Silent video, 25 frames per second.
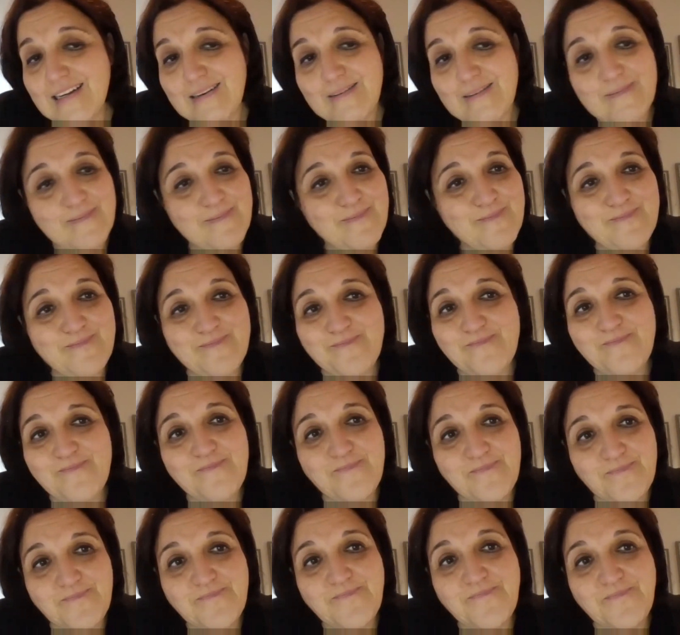that's what people
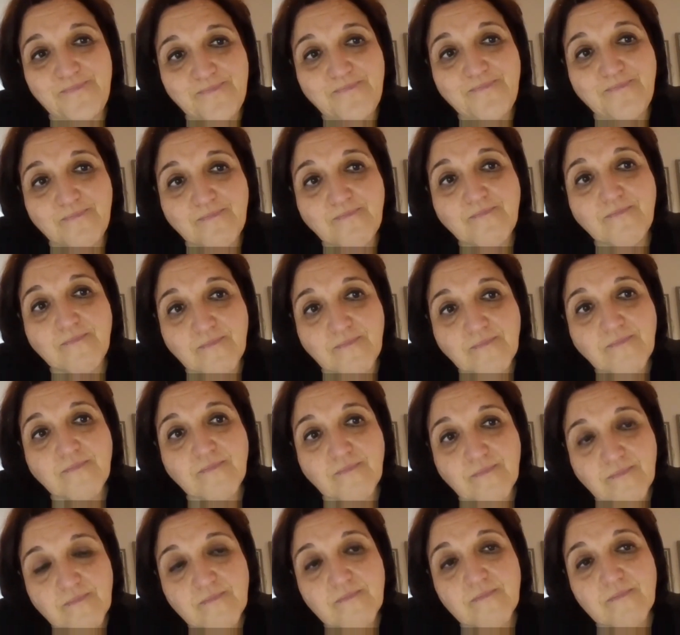need to understand
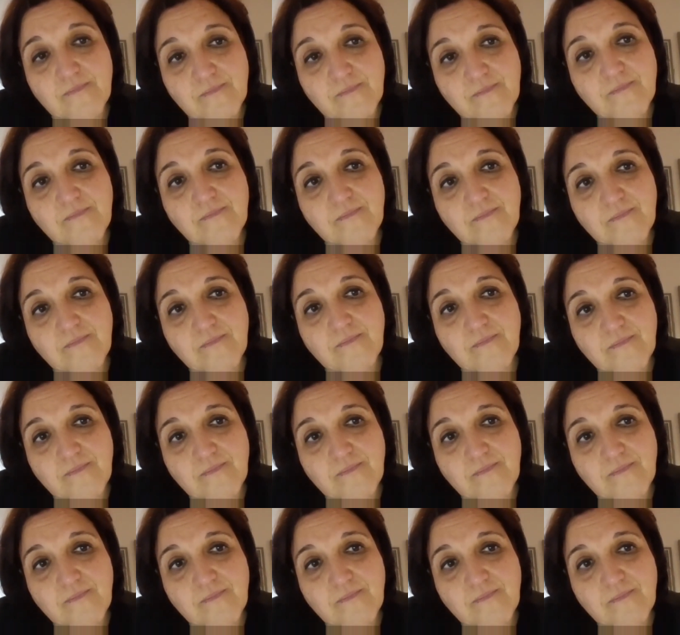is like, and